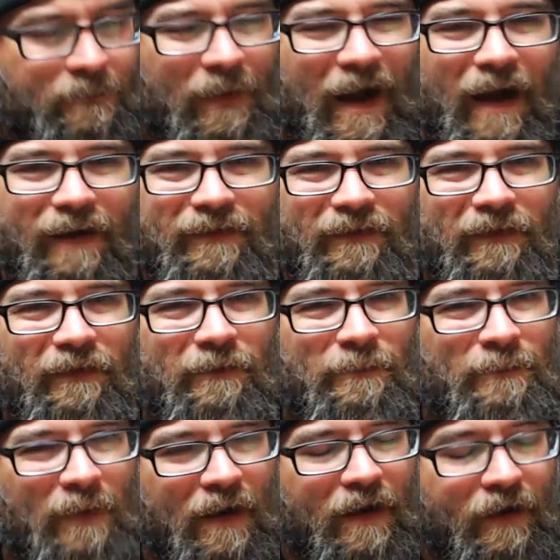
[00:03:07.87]
boxes
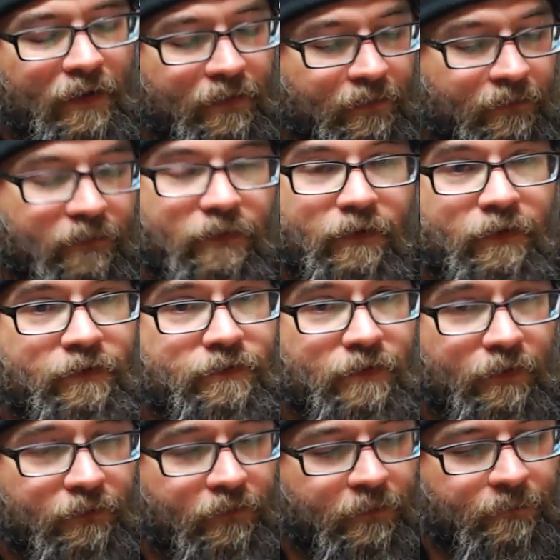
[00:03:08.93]
bears,
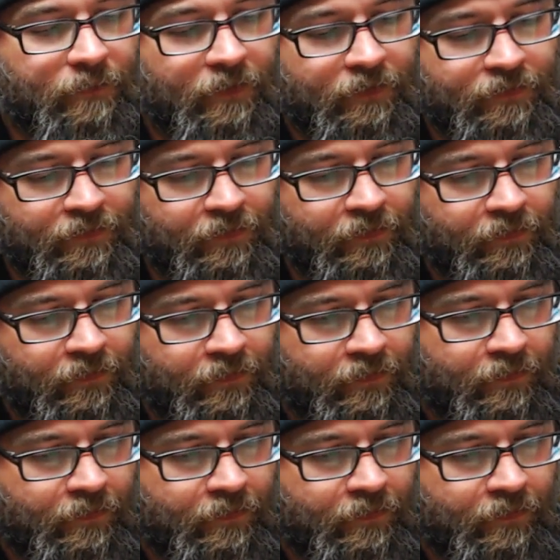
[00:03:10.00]
interesting picture,